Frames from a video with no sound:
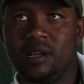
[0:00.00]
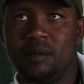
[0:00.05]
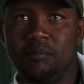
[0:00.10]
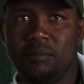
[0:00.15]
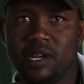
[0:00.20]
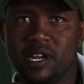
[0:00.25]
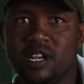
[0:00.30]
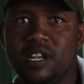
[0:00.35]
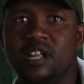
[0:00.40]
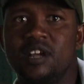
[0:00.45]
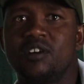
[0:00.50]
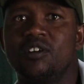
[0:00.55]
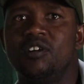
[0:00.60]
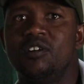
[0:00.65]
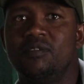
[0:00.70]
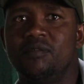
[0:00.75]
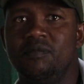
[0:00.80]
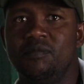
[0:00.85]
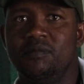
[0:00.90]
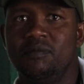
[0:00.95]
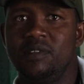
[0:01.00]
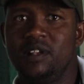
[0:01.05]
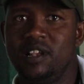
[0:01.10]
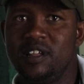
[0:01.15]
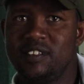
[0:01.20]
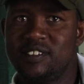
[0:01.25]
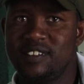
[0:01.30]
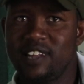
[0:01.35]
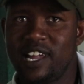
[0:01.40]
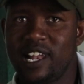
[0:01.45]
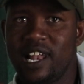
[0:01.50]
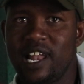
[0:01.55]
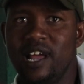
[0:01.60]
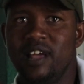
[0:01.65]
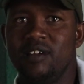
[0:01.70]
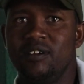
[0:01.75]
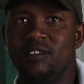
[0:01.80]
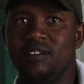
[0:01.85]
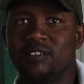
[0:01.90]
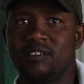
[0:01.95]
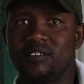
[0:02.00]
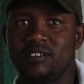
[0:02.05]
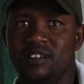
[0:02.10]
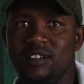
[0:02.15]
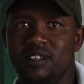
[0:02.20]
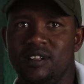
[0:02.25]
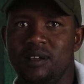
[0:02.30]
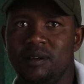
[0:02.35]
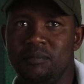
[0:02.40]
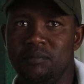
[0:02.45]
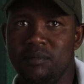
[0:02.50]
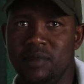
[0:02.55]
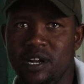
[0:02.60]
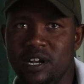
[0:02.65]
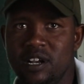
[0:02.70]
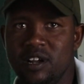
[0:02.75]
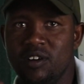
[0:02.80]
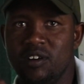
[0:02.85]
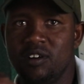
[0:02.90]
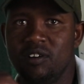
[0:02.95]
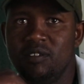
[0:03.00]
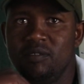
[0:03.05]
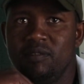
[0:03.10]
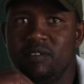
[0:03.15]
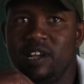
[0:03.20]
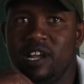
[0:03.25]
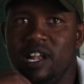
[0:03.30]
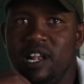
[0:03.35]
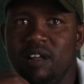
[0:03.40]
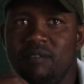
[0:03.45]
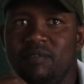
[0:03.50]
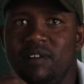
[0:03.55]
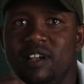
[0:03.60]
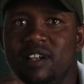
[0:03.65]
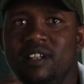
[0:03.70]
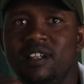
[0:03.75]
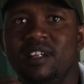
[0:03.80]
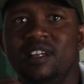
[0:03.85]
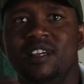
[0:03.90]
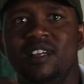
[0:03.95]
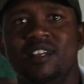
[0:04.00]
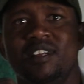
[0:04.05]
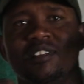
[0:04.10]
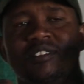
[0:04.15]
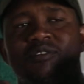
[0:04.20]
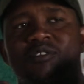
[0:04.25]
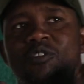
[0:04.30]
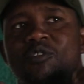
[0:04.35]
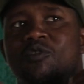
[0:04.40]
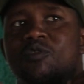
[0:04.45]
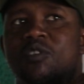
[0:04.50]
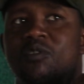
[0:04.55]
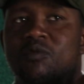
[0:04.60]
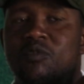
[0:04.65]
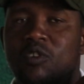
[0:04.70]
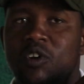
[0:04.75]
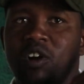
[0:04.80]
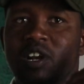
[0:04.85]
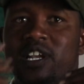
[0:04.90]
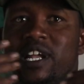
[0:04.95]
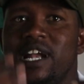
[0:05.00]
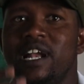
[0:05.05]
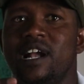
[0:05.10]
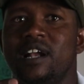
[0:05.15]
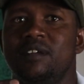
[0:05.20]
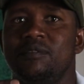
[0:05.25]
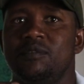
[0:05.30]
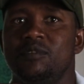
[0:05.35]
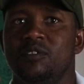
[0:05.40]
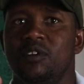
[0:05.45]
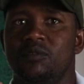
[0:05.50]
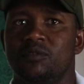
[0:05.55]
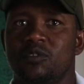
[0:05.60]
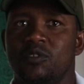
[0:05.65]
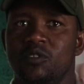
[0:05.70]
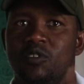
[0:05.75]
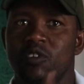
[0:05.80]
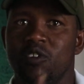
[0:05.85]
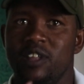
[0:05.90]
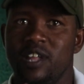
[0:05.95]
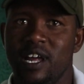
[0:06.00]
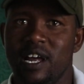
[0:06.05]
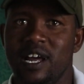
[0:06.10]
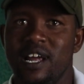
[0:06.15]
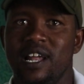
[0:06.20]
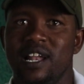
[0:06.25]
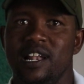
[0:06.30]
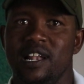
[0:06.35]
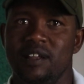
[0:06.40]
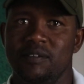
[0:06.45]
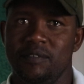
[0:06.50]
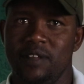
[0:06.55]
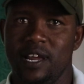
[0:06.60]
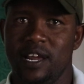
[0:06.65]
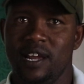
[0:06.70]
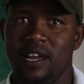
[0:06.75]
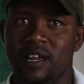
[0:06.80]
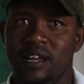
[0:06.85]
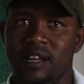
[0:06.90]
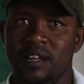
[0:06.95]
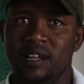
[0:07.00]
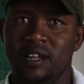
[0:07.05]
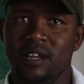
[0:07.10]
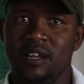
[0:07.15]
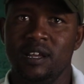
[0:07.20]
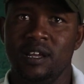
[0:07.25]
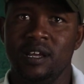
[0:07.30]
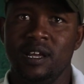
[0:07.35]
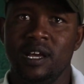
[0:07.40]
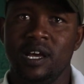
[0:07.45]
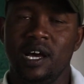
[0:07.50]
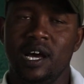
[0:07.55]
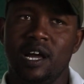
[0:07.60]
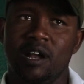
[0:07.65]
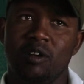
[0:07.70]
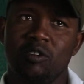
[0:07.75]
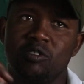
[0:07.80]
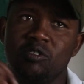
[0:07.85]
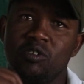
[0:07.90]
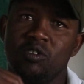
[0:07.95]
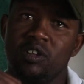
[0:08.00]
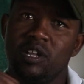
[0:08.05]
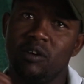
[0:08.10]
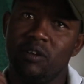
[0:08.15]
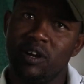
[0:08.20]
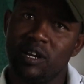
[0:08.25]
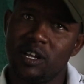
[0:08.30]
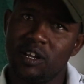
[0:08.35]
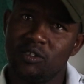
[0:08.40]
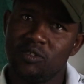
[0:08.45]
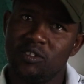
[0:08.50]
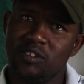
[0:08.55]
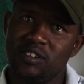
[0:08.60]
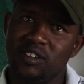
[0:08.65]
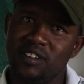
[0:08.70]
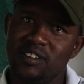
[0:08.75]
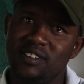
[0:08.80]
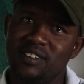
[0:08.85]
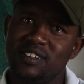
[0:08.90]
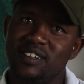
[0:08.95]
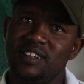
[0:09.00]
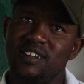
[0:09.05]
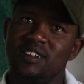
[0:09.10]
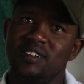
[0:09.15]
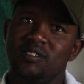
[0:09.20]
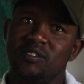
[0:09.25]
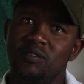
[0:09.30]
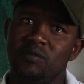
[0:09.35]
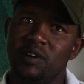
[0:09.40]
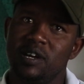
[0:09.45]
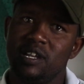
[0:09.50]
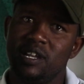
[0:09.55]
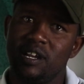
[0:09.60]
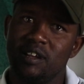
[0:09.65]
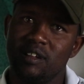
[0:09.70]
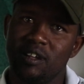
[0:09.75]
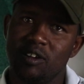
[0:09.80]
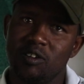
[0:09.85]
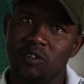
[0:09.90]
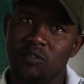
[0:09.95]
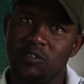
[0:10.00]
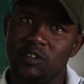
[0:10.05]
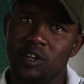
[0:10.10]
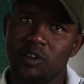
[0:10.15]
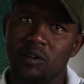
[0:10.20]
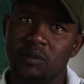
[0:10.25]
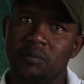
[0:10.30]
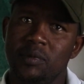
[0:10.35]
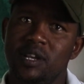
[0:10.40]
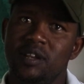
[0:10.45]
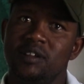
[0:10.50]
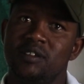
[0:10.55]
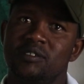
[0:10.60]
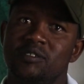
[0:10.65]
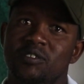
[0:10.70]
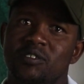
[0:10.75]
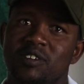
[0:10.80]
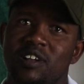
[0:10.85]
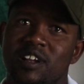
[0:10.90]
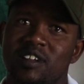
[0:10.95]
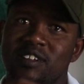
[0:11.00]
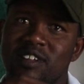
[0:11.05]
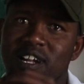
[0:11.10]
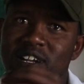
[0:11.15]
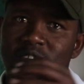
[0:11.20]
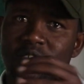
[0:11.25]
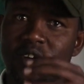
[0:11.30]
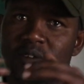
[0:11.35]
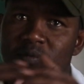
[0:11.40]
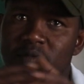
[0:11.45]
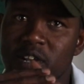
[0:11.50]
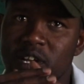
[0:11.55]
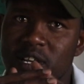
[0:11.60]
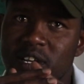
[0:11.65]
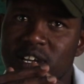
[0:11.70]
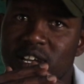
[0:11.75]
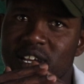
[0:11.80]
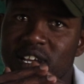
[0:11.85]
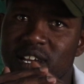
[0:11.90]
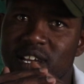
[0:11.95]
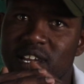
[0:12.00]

breeding of, let's say, lions, breeding of elephant. So you have no alternative, you have to go there and live there. Also the water sources, you find there's a lot of settlement, so there's that conflict